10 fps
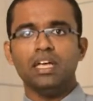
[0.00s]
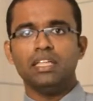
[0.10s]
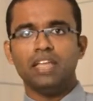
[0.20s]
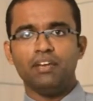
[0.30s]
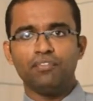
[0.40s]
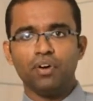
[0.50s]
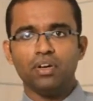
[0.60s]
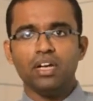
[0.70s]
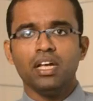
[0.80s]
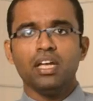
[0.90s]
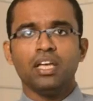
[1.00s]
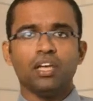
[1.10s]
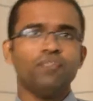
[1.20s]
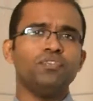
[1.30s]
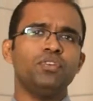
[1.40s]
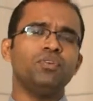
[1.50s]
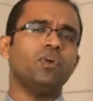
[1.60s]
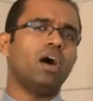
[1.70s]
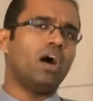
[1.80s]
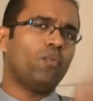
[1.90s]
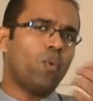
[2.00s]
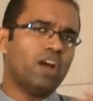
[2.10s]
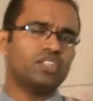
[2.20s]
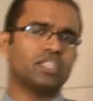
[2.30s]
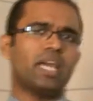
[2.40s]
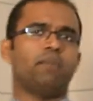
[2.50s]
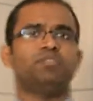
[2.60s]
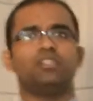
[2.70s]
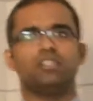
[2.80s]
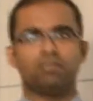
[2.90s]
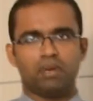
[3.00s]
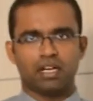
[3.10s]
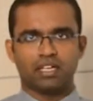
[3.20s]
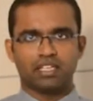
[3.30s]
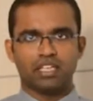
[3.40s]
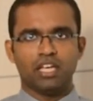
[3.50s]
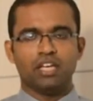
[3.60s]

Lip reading: Therefore, if you want to capture the market,